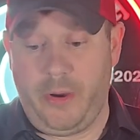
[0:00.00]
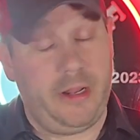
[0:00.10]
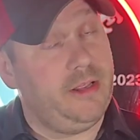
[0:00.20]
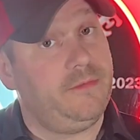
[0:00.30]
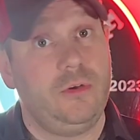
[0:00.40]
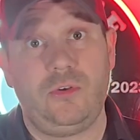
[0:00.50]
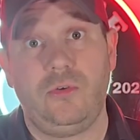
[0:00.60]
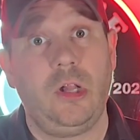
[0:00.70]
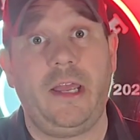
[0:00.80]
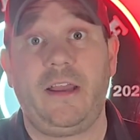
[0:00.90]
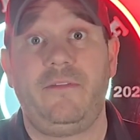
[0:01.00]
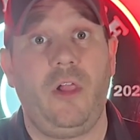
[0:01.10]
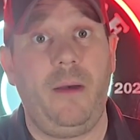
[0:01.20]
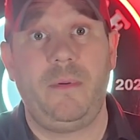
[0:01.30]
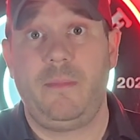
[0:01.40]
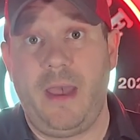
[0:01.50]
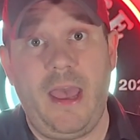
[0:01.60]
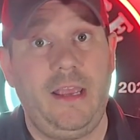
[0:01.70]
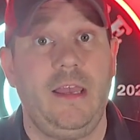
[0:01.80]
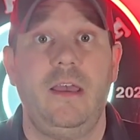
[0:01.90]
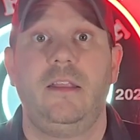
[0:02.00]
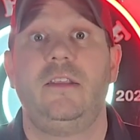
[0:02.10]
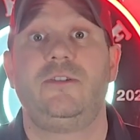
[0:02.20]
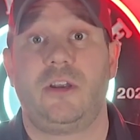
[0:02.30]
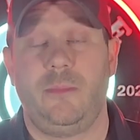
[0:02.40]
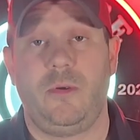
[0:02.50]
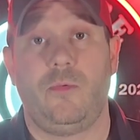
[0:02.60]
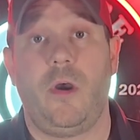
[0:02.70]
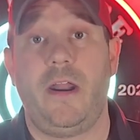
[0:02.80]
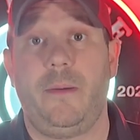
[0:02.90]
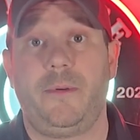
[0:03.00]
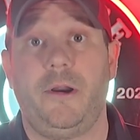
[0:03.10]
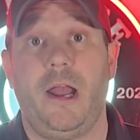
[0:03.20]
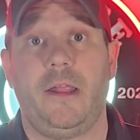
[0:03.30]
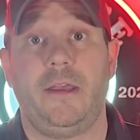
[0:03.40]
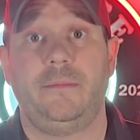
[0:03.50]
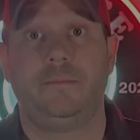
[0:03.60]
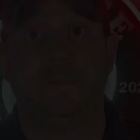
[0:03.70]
but if you do like a floppy bag, these are going to be right up your alley.